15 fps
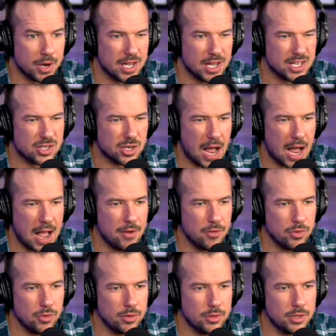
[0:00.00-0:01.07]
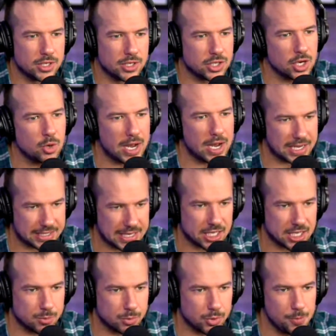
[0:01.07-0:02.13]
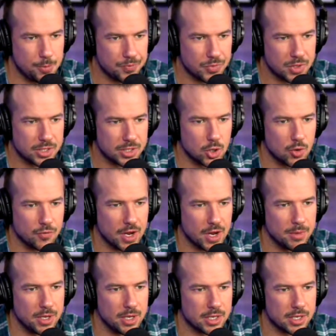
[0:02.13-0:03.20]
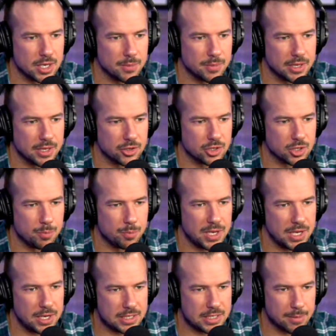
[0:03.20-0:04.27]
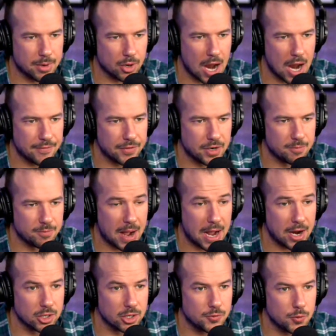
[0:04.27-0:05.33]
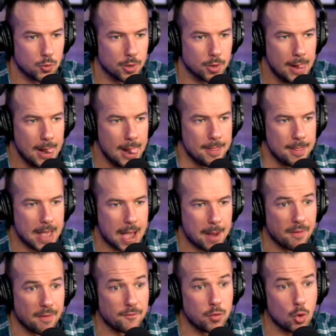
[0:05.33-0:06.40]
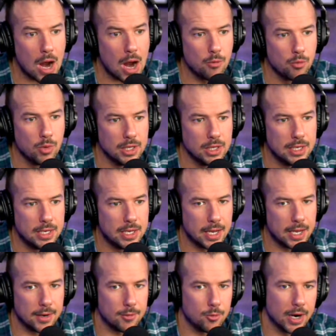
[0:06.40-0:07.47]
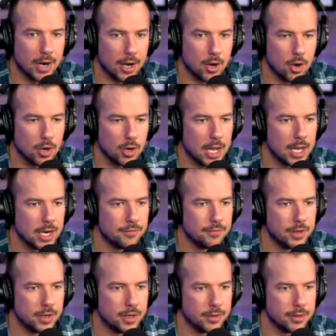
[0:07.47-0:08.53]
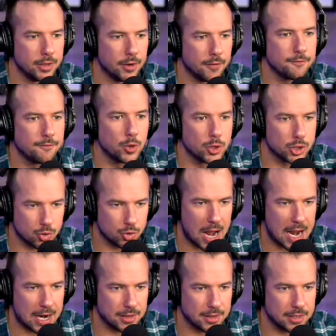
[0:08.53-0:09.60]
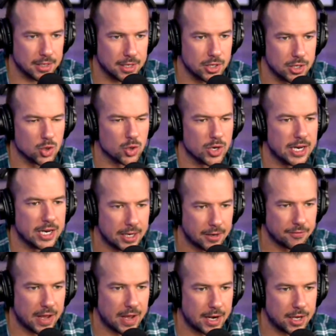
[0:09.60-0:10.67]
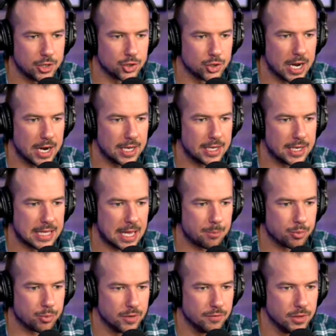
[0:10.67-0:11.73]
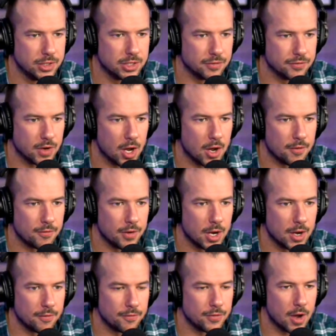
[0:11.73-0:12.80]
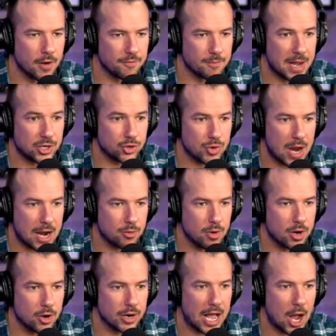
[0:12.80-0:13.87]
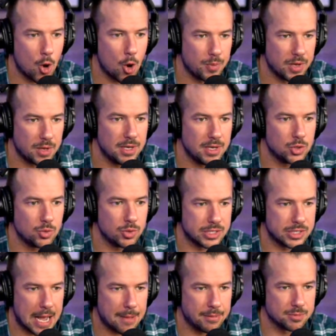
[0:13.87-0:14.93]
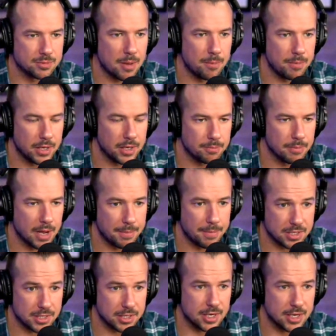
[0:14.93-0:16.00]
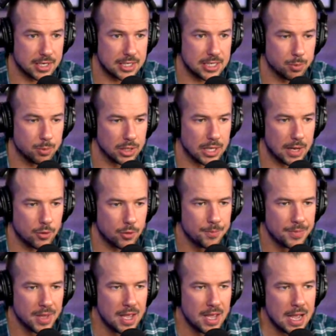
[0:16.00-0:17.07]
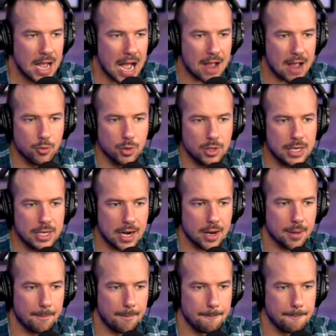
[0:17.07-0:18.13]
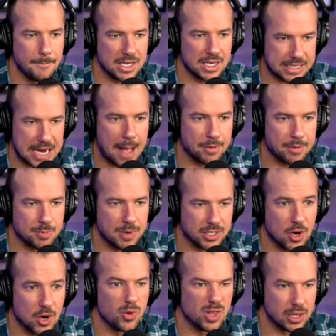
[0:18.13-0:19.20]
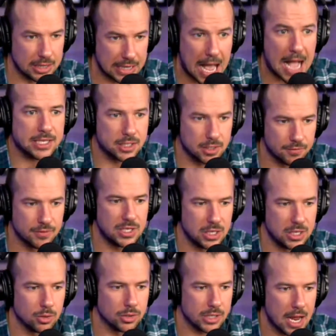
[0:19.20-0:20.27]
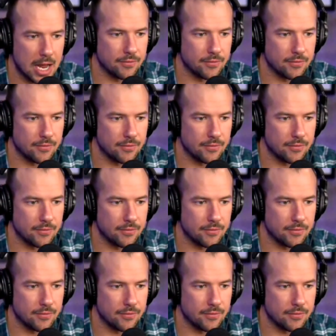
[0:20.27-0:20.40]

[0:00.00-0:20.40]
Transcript: But it's it's so accessible. Single family is something that there's a big demographic of buyers for that before I really get what I call kind of the, you know, first crack at things or get an advantage or kind of get that privilege of of of, of my track record helping me to establish my big my business on a deeper level, I've really got to established myself with lots of deals.